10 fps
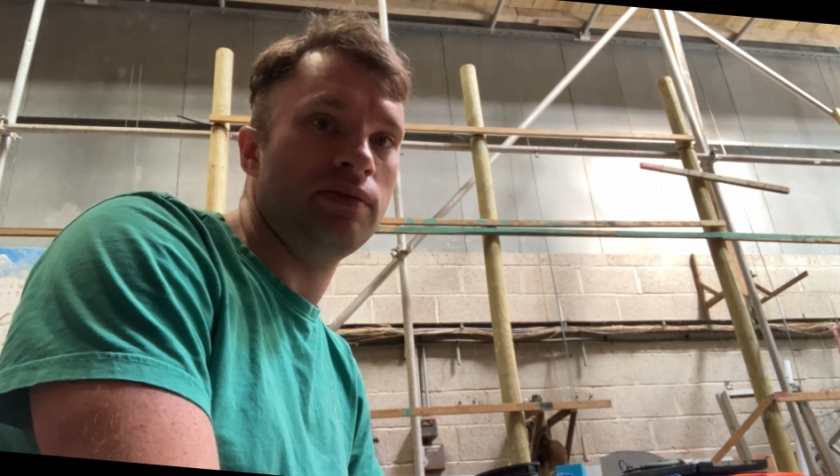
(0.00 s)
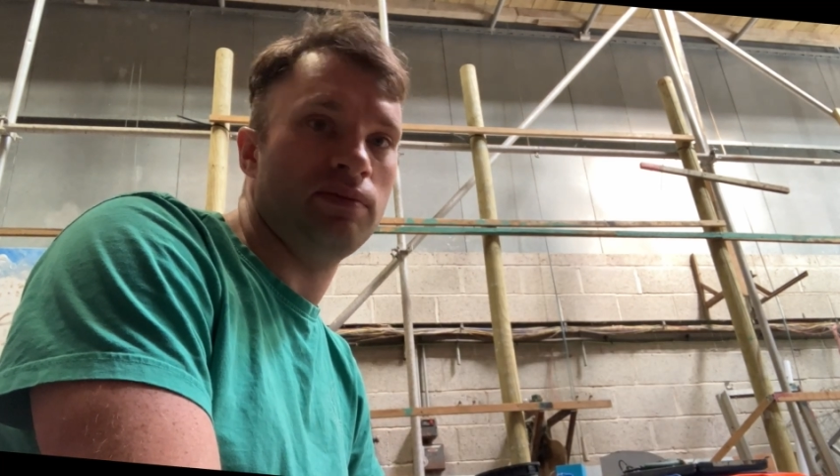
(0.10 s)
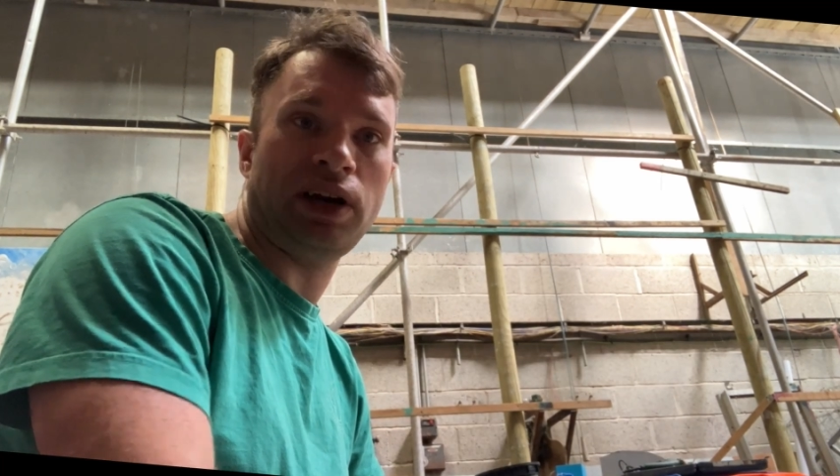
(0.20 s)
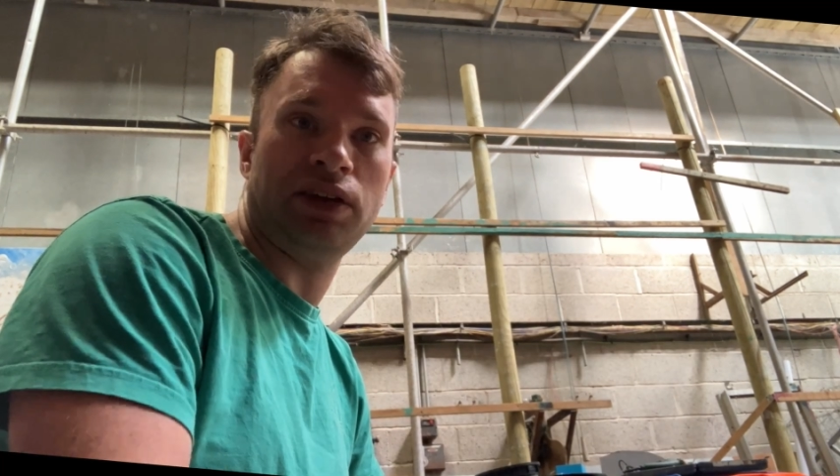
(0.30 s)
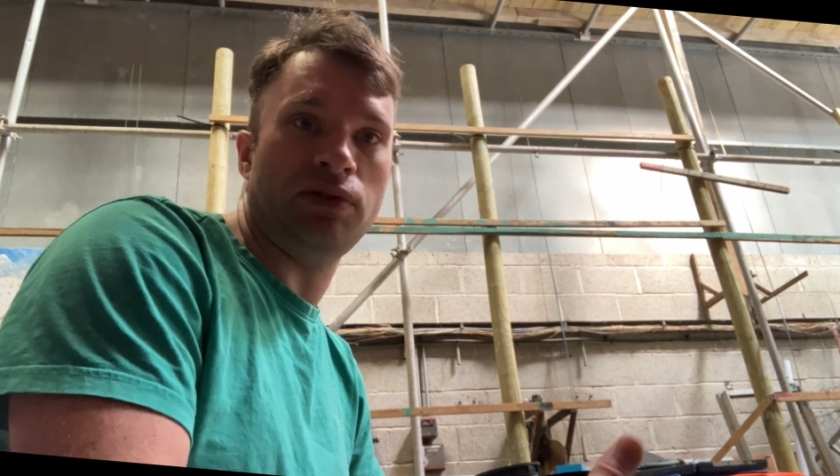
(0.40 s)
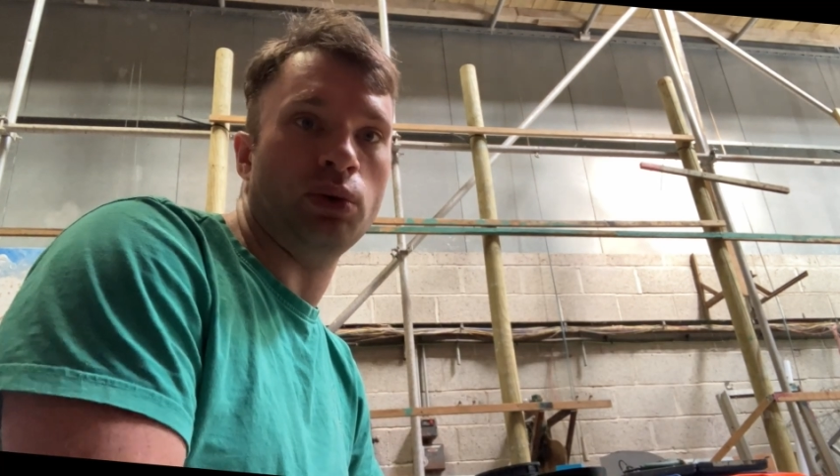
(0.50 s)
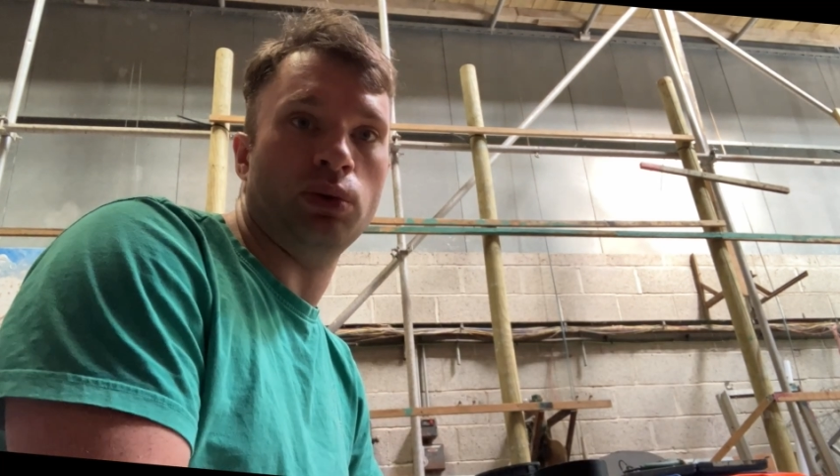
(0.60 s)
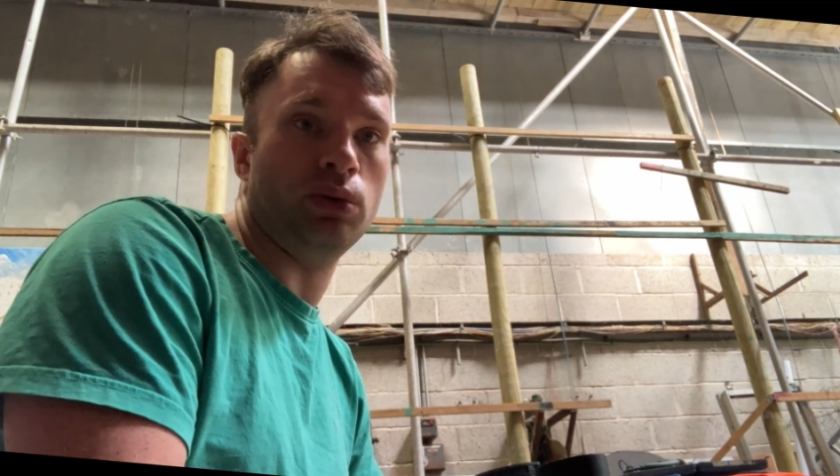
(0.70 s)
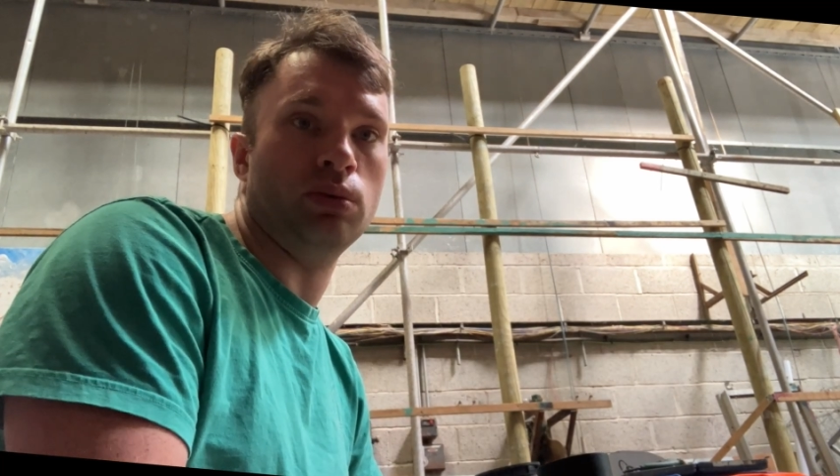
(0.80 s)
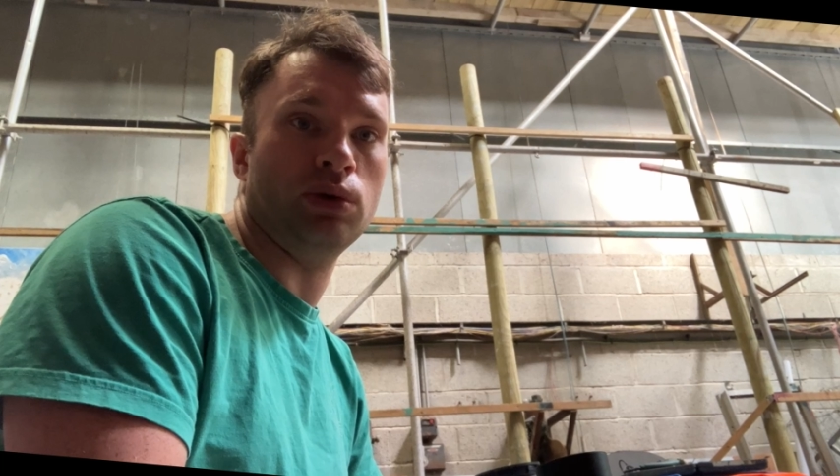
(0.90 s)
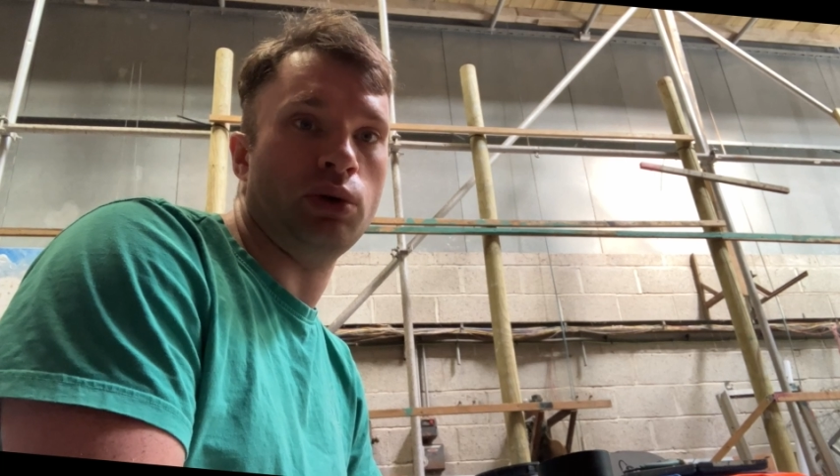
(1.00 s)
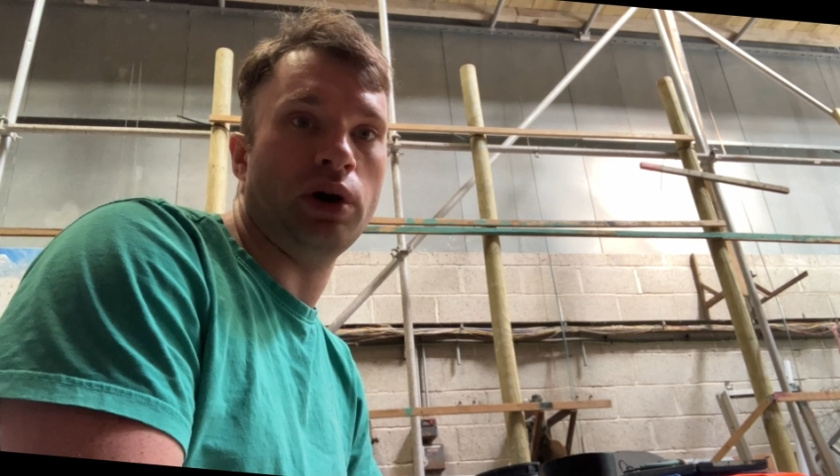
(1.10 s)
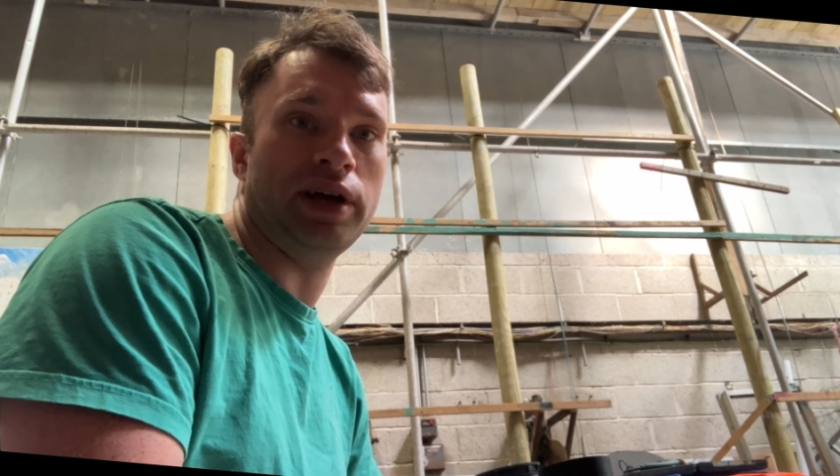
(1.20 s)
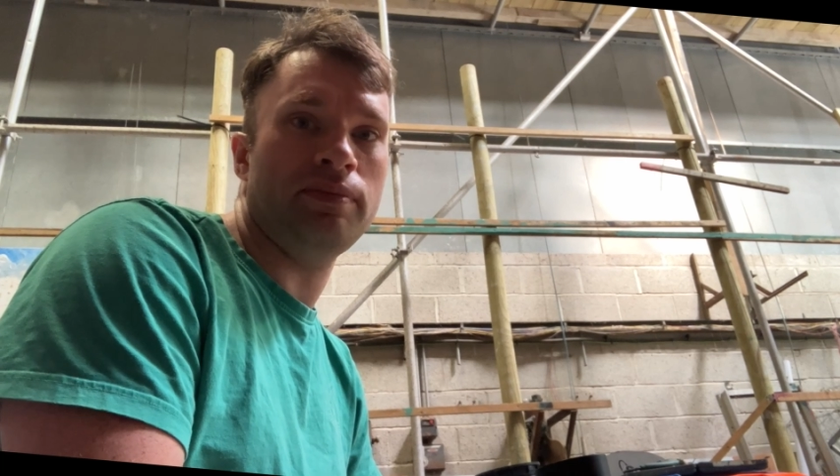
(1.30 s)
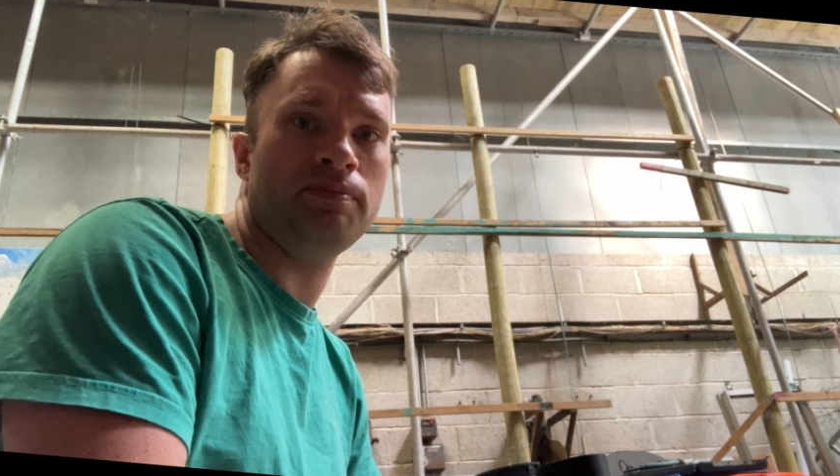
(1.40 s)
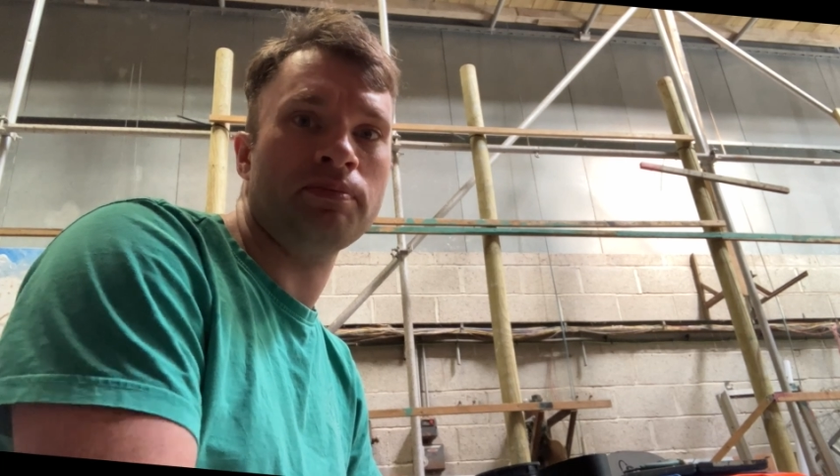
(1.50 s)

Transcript: thank you for all who are here.